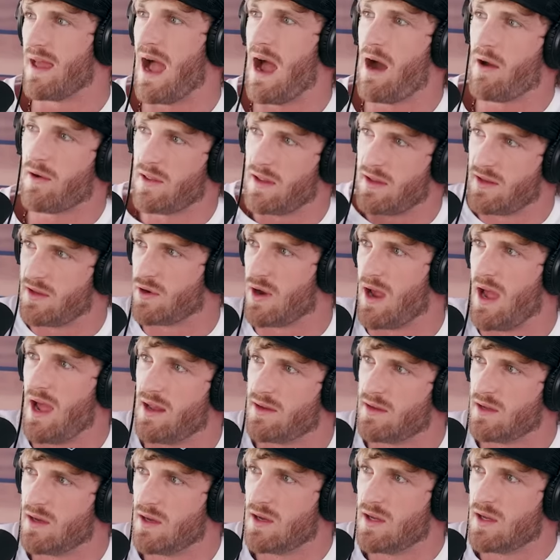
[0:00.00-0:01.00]
the how in your
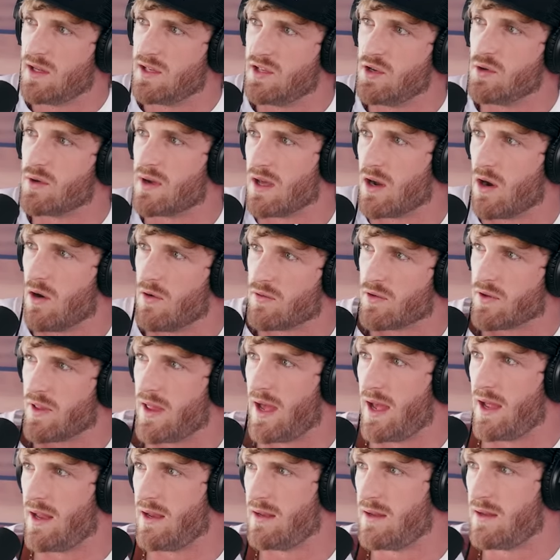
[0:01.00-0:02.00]
head do you get over
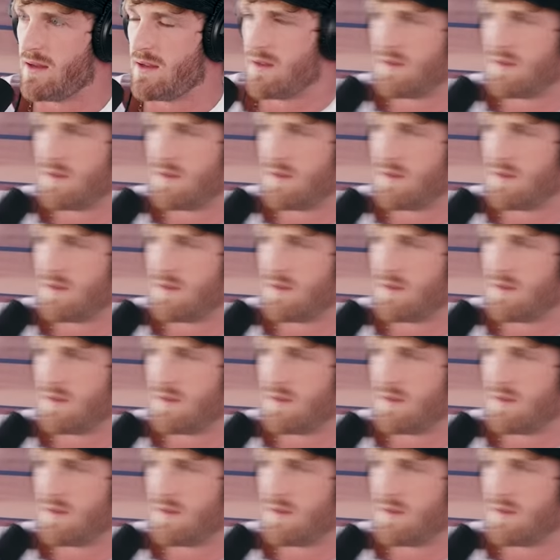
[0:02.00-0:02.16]
that?